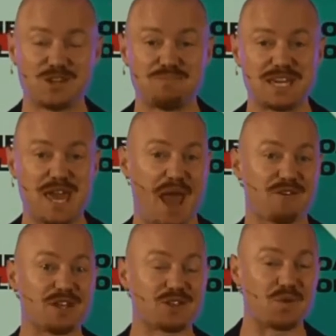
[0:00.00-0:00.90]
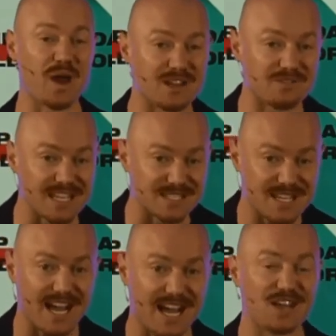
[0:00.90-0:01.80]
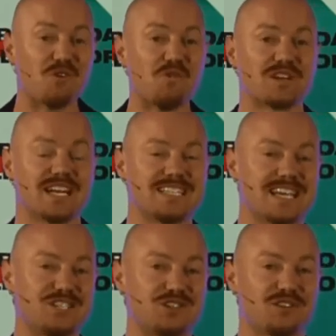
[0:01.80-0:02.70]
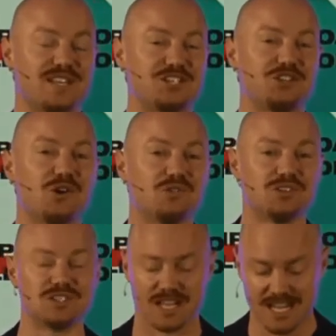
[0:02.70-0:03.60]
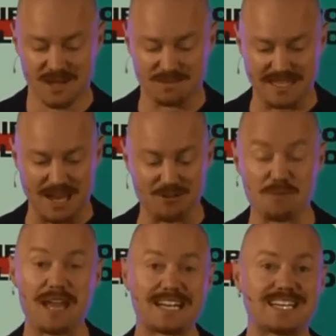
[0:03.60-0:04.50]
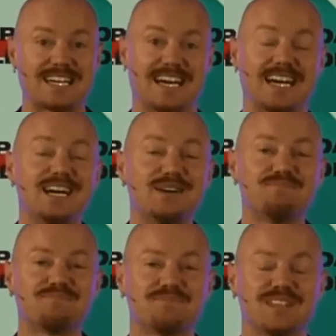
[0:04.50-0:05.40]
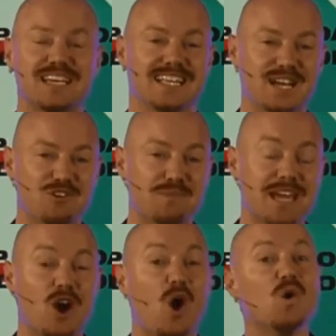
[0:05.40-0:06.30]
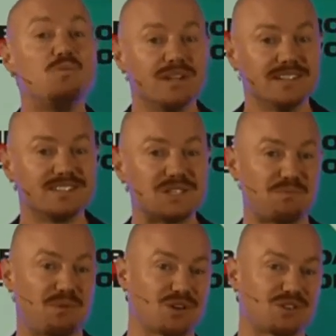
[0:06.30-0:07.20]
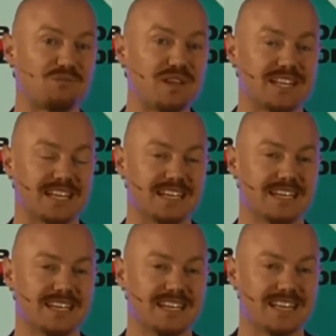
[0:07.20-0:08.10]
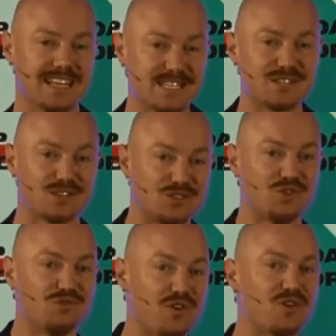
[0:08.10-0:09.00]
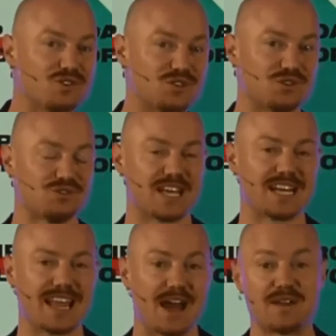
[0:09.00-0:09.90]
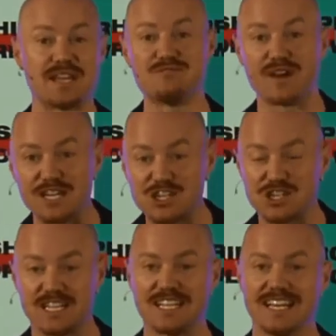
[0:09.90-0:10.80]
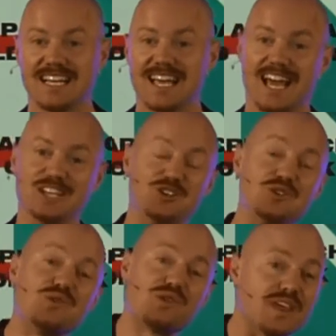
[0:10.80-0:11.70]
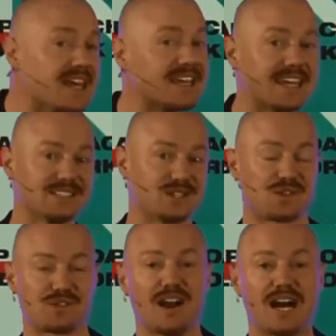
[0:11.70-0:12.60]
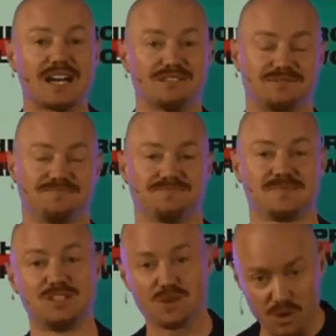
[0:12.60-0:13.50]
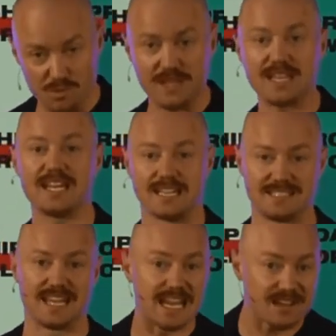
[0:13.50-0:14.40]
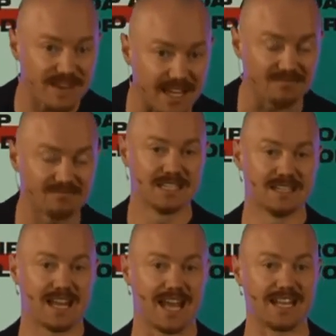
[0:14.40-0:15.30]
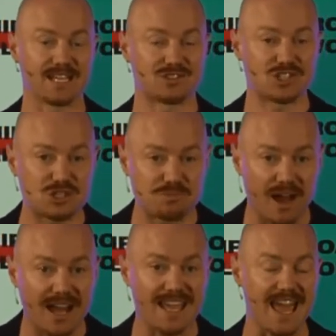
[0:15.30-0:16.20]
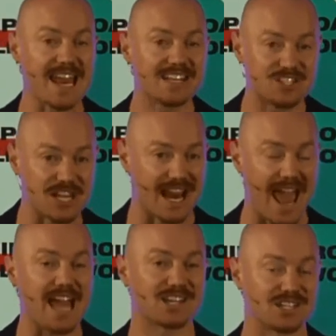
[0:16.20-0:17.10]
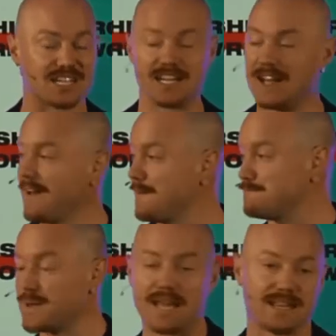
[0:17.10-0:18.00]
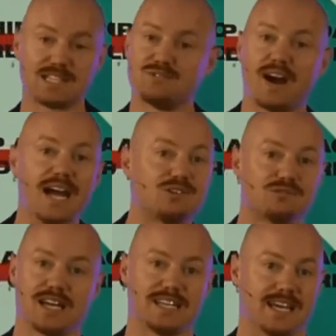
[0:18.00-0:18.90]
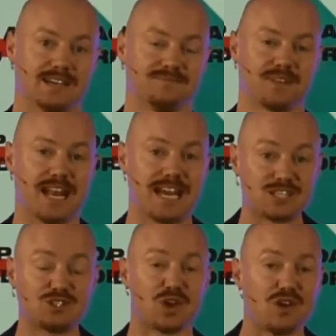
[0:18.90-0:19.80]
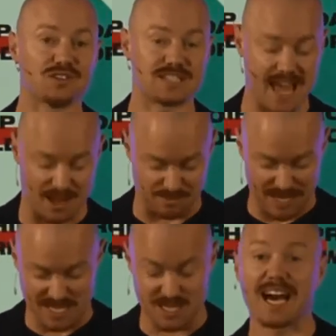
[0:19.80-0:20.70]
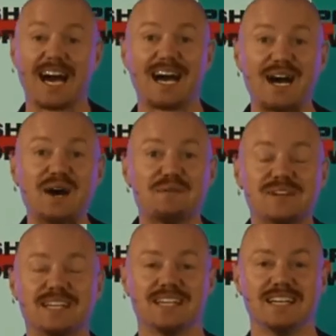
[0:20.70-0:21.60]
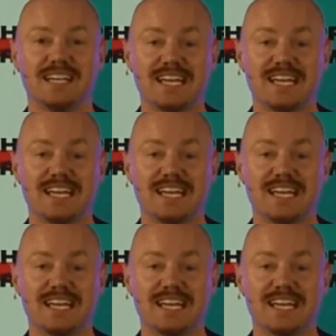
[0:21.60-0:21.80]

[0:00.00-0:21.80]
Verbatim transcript: They could be carrying the weight of the entire organization on their shoulders, but they remain calm and they remain open to possibility. And these are the two virtues that allow innovation and new thinking to thrive. Your ability to innovate and inspire energy and action Man, that's vital right now. And as it turns out, being calm